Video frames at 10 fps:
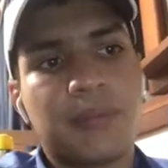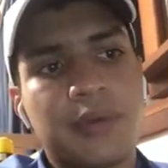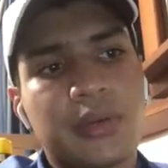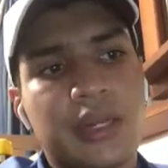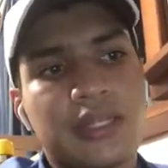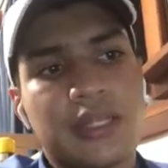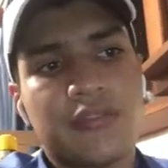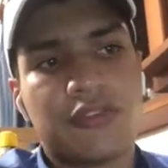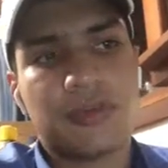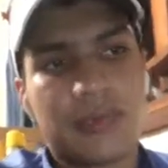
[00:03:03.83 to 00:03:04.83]
putting the
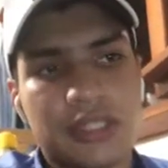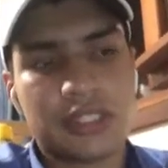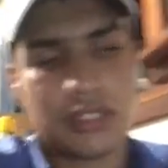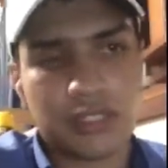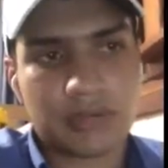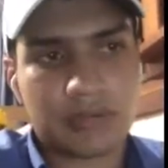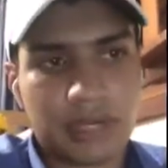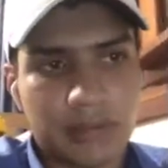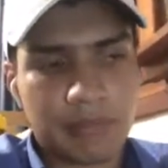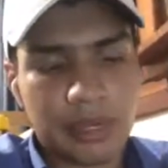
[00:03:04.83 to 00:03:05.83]
information on the
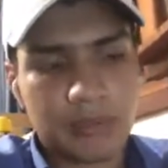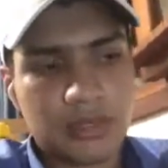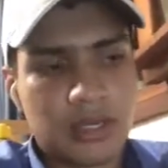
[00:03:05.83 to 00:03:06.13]
mind map.